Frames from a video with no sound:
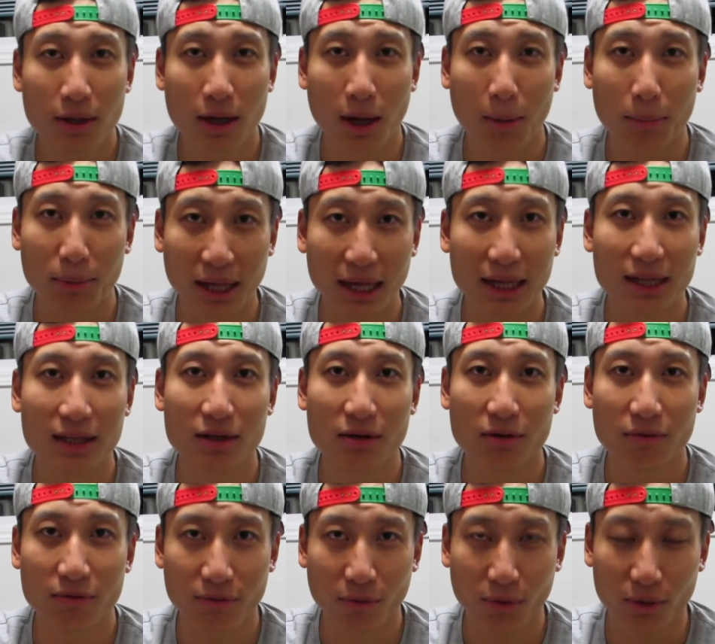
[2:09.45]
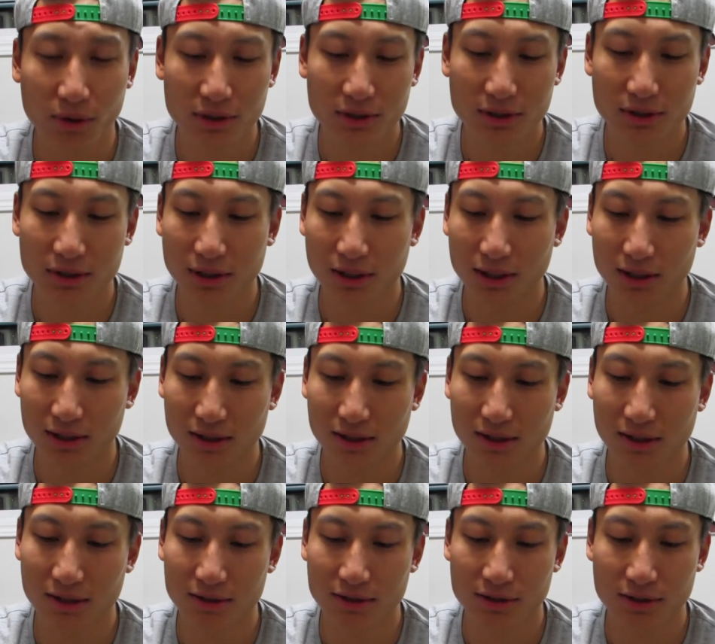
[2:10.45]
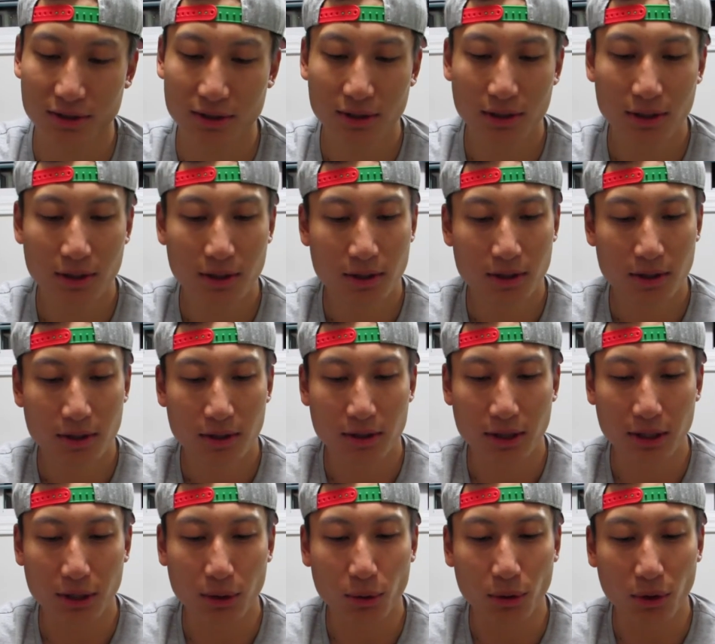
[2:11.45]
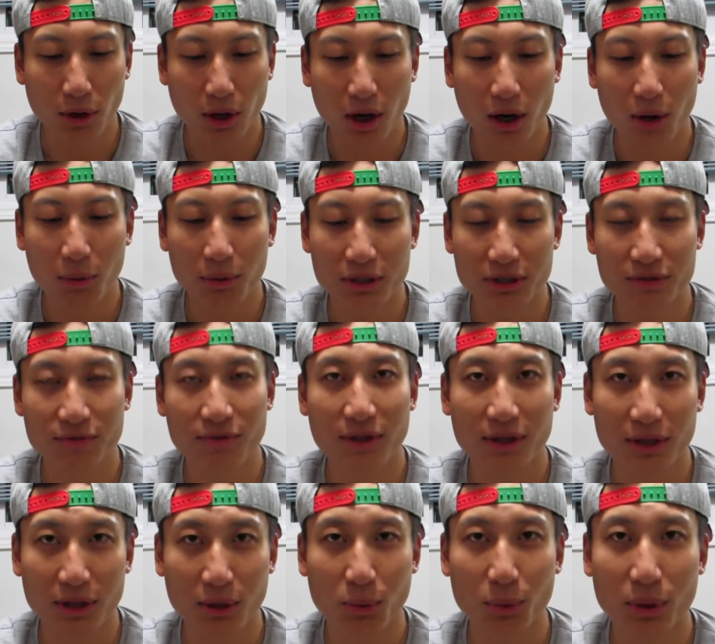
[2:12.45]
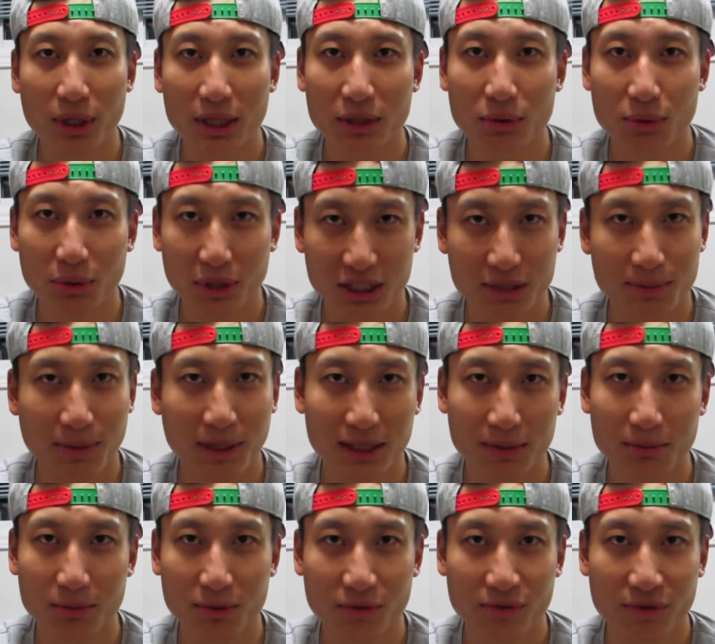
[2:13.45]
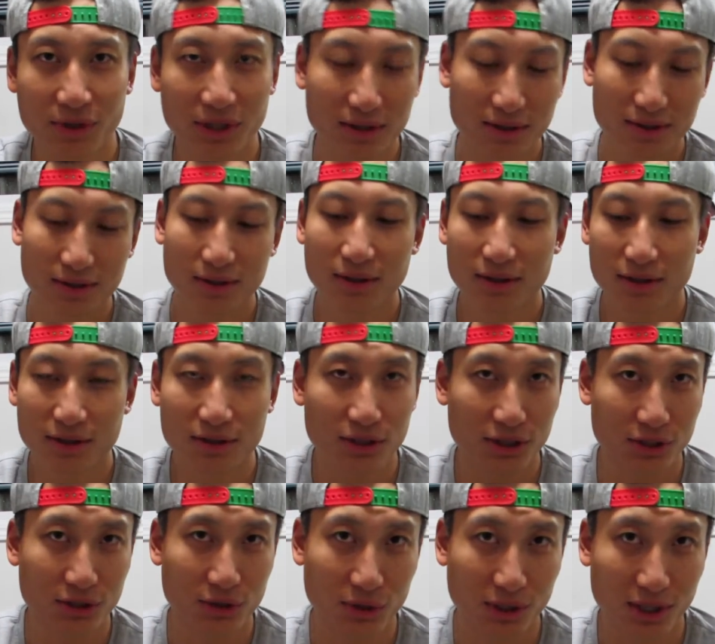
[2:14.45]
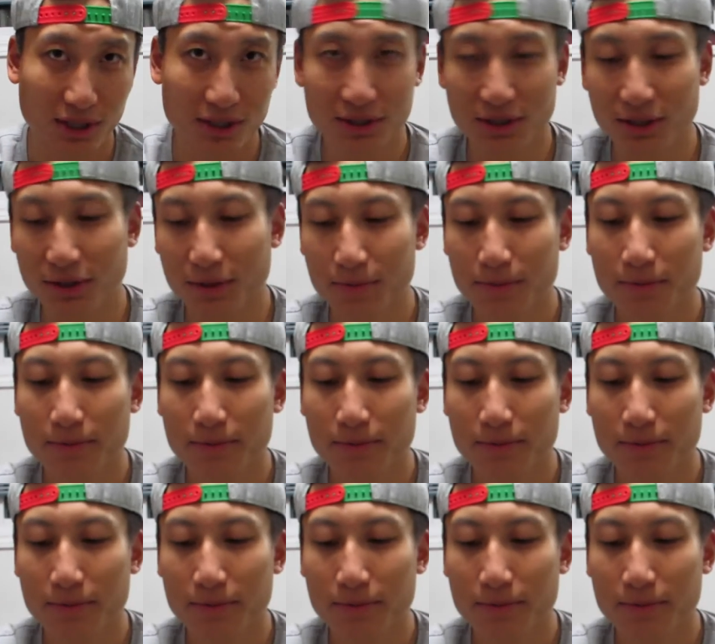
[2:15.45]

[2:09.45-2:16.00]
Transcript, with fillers: apply a little force because they don't always fit the way you expect them to fit. Just so you guys know.